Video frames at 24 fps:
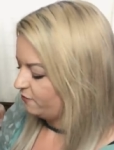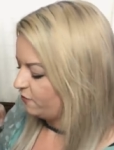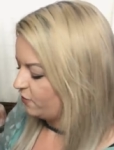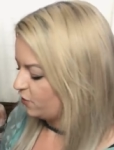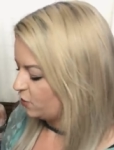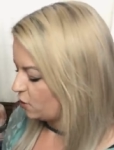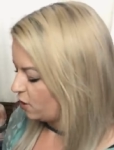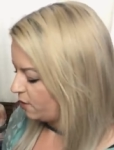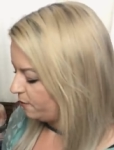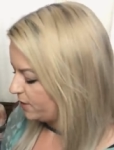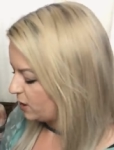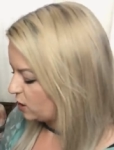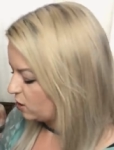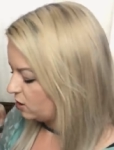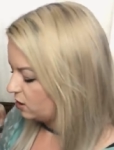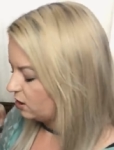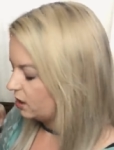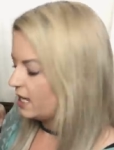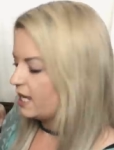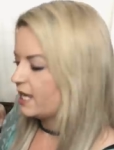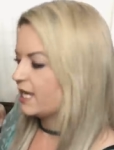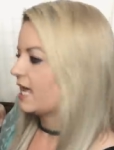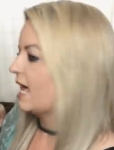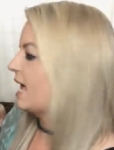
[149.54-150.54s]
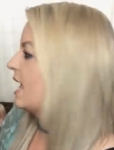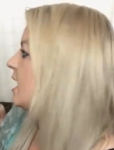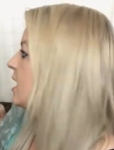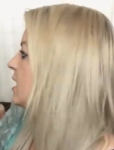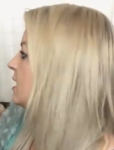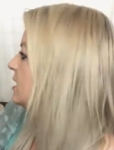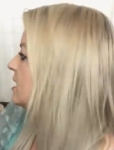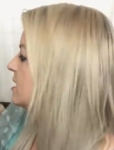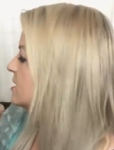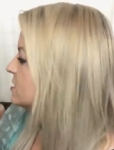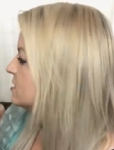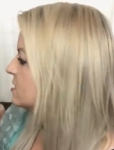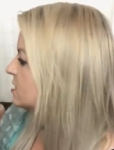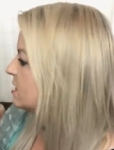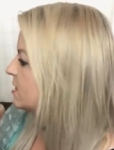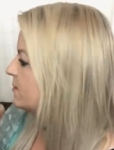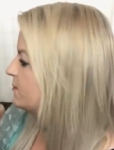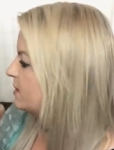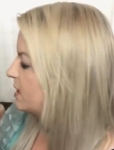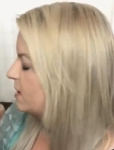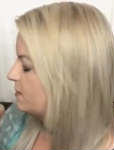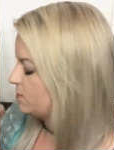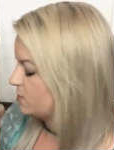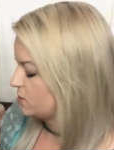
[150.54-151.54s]
phenomenal. Okay, let's do their
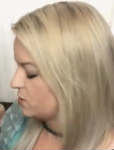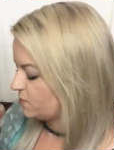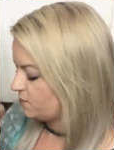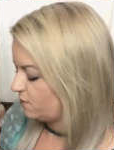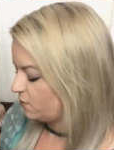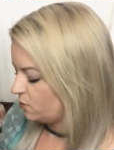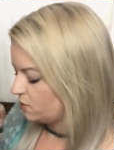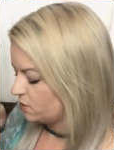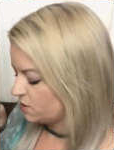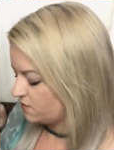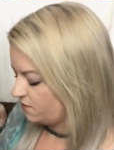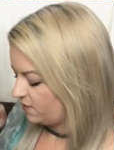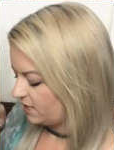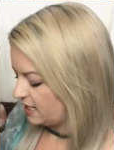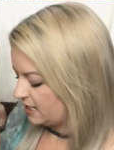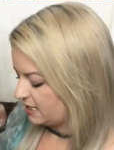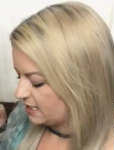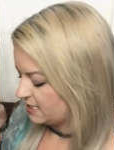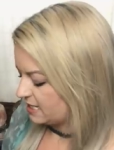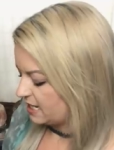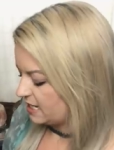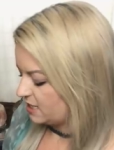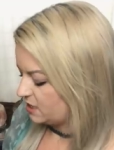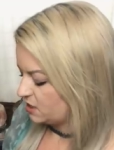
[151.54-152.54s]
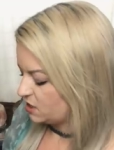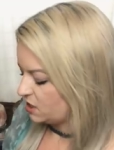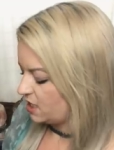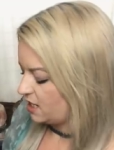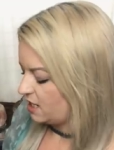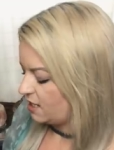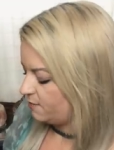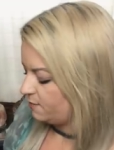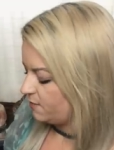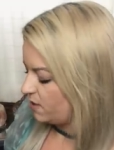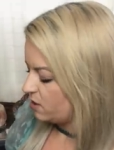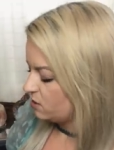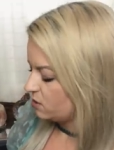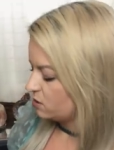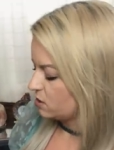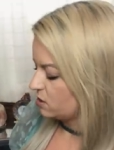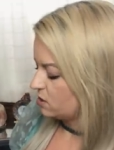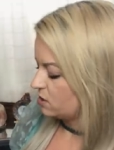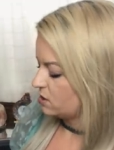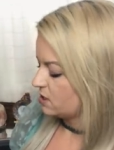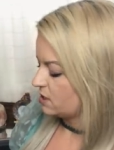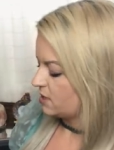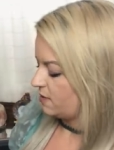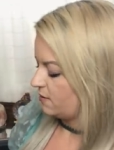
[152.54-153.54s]
people's thoughts, feelings, energy,
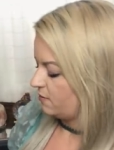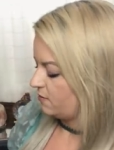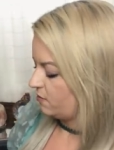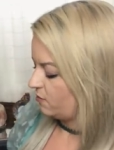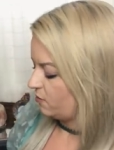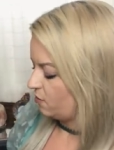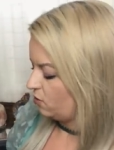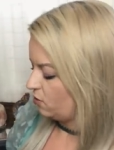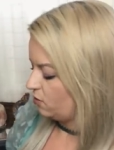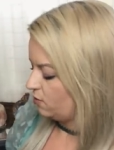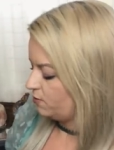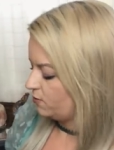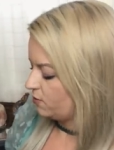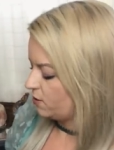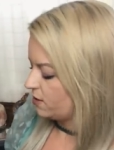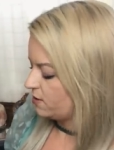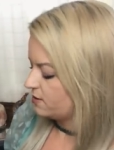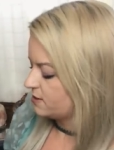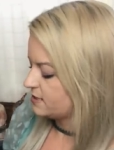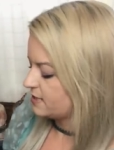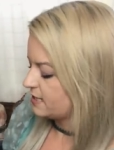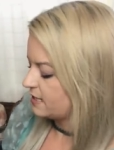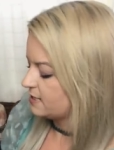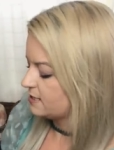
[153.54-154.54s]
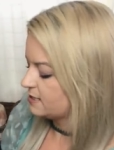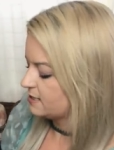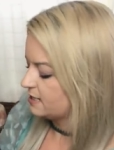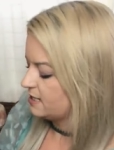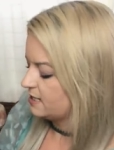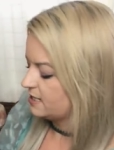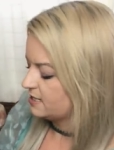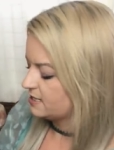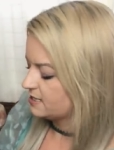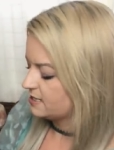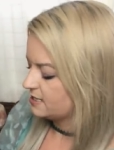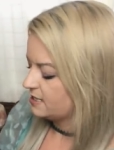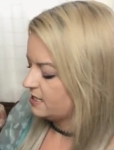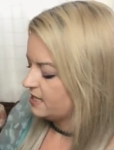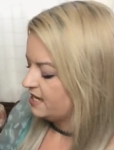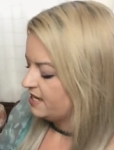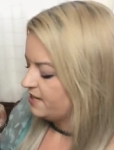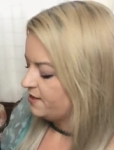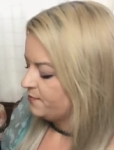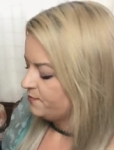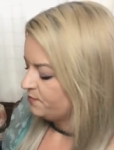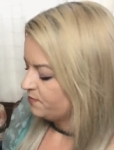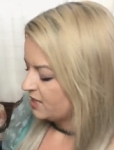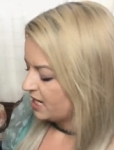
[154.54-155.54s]
emotions, and thought processes,
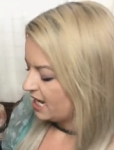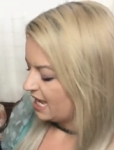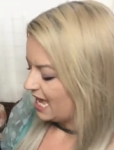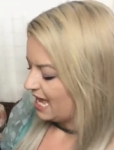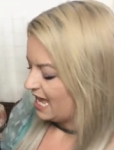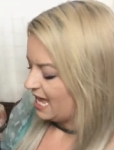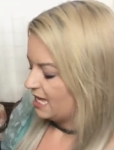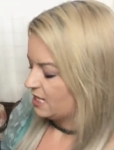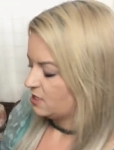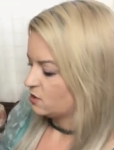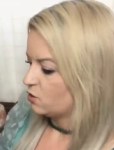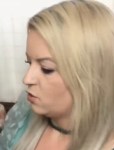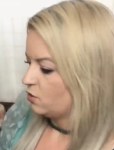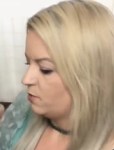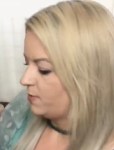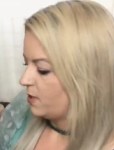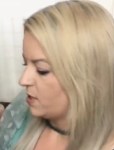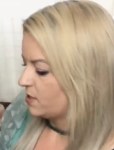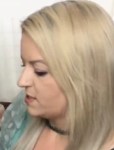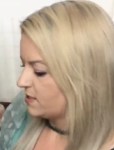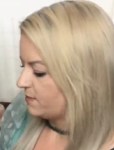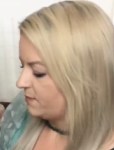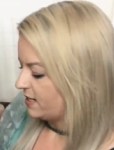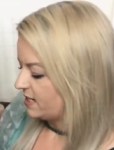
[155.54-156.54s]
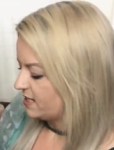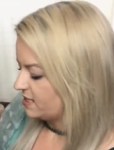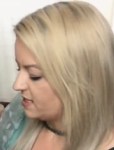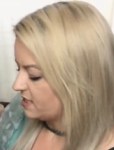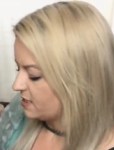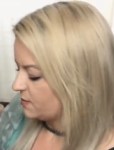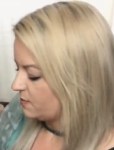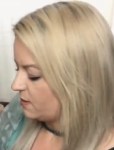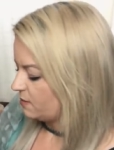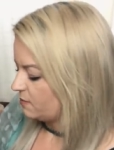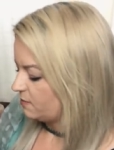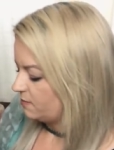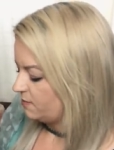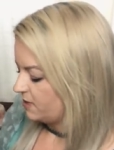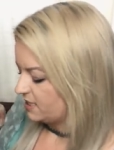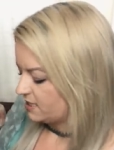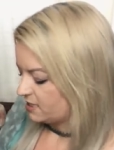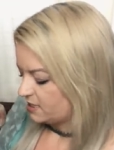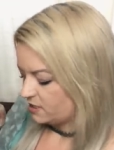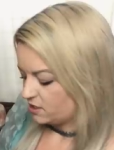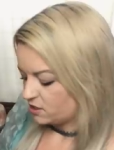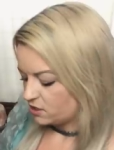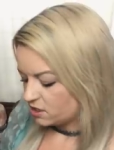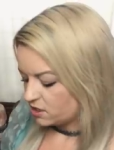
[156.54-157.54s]
and all possibilities,
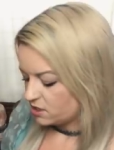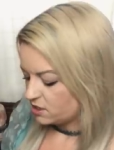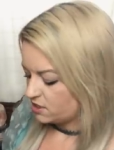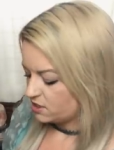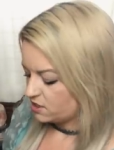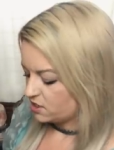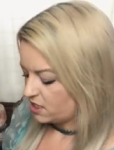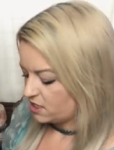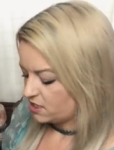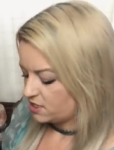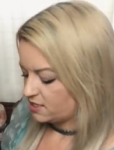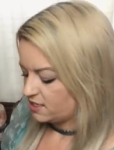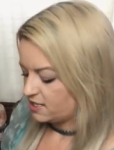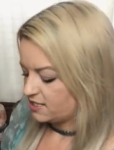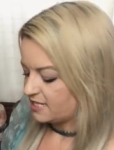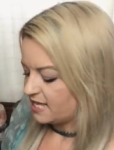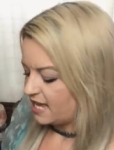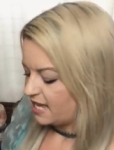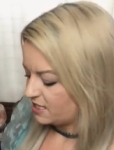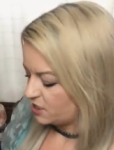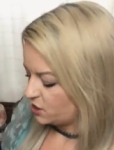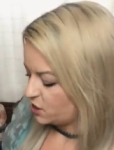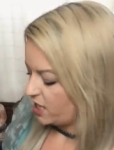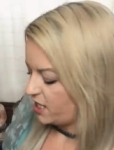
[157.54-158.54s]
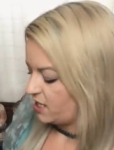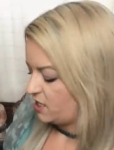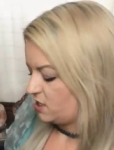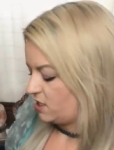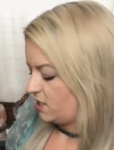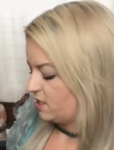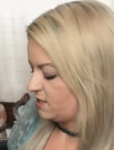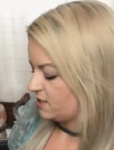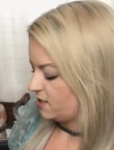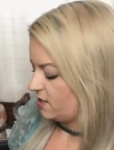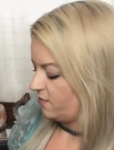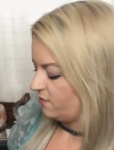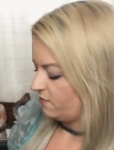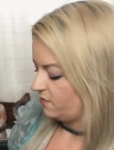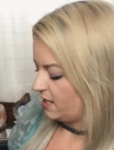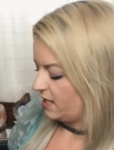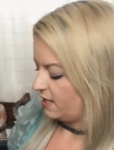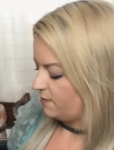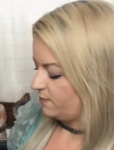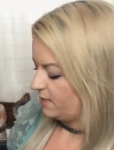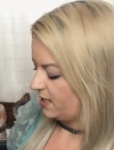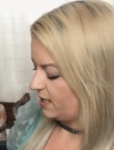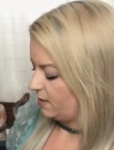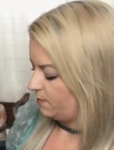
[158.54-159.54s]
probabilities, choices, chances, and changes of their
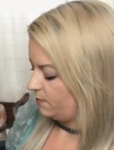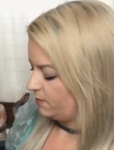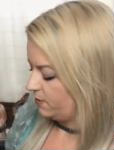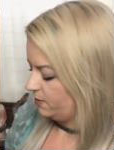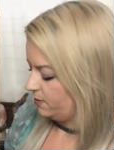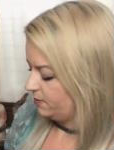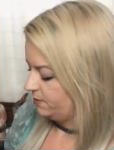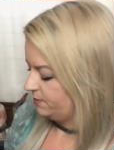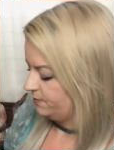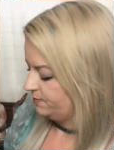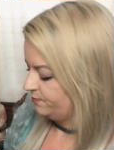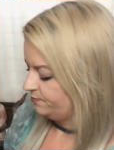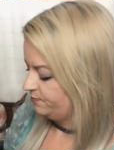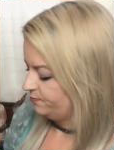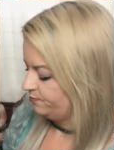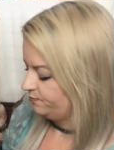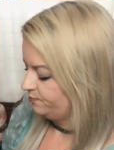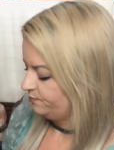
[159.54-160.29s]
people.